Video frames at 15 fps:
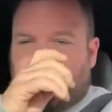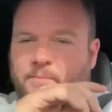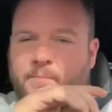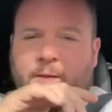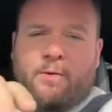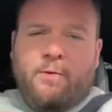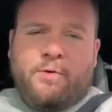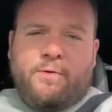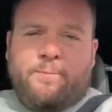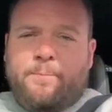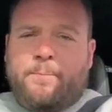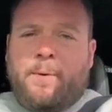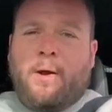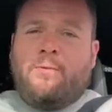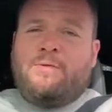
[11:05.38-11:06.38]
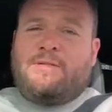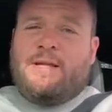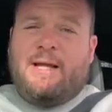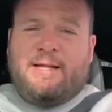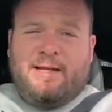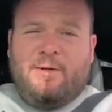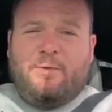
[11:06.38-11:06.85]
Got the boats
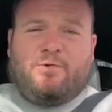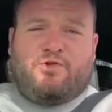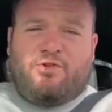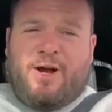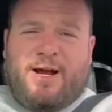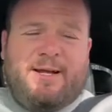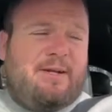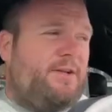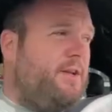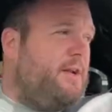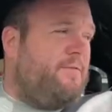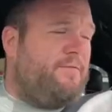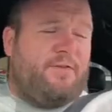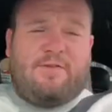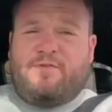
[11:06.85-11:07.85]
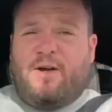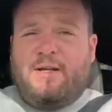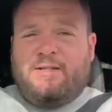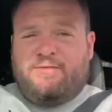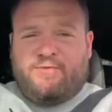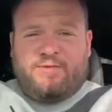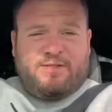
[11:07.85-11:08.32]
there, the little train. I don't know if the
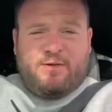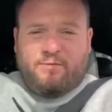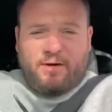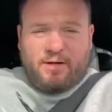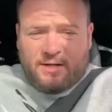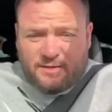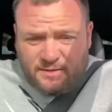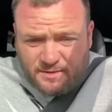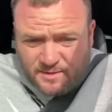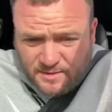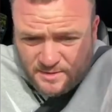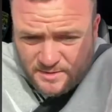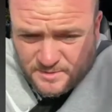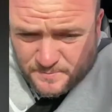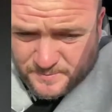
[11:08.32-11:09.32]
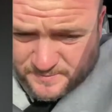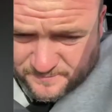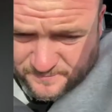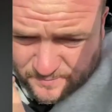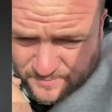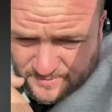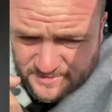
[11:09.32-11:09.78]
trains were still running. It's been a
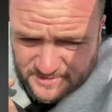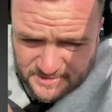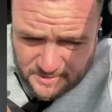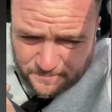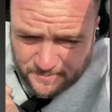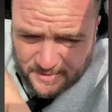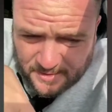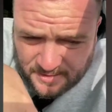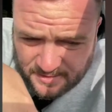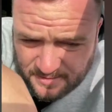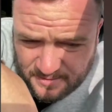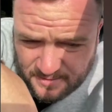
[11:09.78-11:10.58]
few years since I've been there.